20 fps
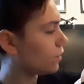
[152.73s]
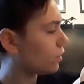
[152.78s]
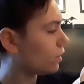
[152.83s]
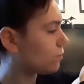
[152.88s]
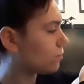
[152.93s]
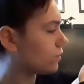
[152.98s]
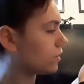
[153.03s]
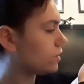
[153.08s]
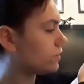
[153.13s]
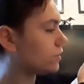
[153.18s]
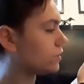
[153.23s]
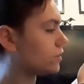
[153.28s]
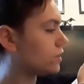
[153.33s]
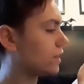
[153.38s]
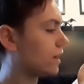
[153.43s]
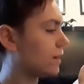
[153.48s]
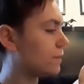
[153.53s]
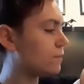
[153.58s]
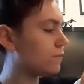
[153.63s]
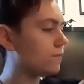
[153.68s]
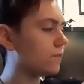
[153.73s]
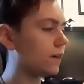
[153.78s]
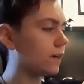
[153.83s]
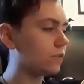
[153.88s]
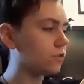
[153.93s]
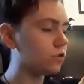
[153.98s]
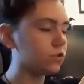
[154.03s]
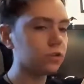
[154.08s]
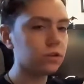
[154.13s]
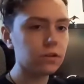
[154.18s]
Operation Time
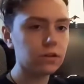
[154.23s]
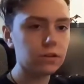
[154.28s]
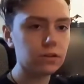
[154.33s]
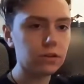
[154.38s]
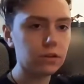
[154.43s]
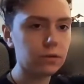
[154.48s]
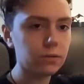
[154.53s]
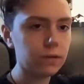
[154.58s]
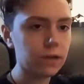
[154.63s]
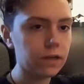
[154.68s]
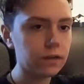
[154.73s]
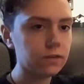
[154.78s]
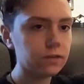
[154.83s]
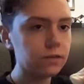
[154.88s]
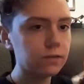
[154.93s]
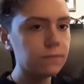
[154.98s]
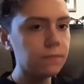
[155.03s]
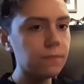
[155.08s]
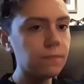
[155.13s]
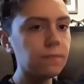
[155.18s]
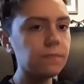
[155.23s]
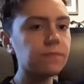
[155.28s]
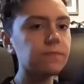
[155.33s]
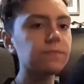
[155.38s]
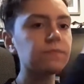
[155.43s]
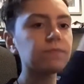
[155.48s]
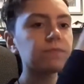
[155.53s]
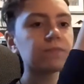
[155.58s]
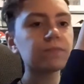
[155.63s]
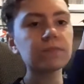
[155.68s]
Fracture Unit.
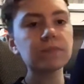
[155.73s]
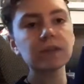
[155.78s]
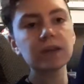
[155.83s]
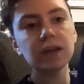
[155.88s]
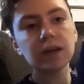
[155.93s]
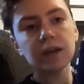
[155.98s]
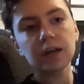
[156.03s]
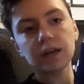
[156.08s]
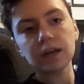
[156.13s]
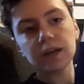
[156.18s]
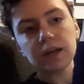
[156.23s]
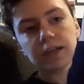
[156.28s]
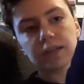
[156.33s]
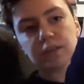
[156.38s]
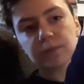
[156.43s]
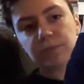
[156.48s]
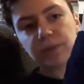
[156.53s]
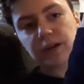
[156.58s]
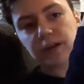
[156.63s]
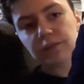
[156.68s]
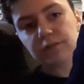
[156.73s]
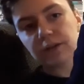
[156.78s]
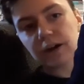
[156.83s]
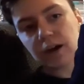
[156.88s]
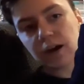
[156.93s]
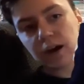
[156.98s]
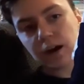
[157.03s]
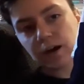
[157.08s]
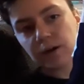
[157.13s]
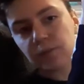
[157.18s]
It's a bit of
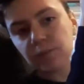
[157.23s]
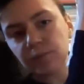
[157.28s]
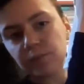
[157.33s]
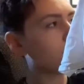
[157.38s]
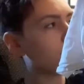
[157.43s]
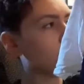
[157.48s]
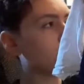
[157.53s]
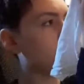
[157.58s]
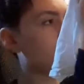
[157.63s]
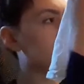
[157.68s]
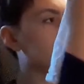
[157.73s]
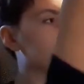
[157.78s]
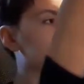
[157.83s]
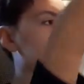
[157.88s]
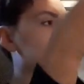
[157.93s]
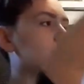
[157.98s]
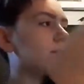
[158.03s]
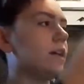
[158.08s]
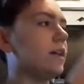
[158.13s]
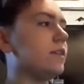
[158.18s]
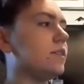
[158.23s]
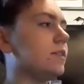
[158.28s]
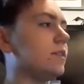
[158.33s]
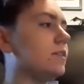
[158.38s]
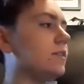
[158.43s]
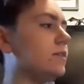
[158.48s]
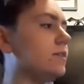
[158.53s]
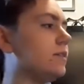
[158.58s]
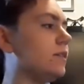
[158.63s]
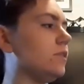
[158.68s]
a an
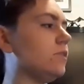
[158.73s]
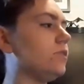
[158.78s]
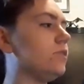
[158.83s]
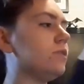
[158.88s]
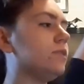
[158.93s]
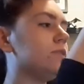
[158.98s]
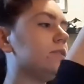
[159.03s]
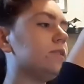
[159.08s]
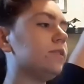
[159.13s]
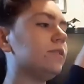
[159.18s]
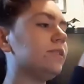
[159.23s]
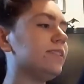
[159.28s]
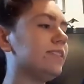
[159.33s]
understated t-shirt.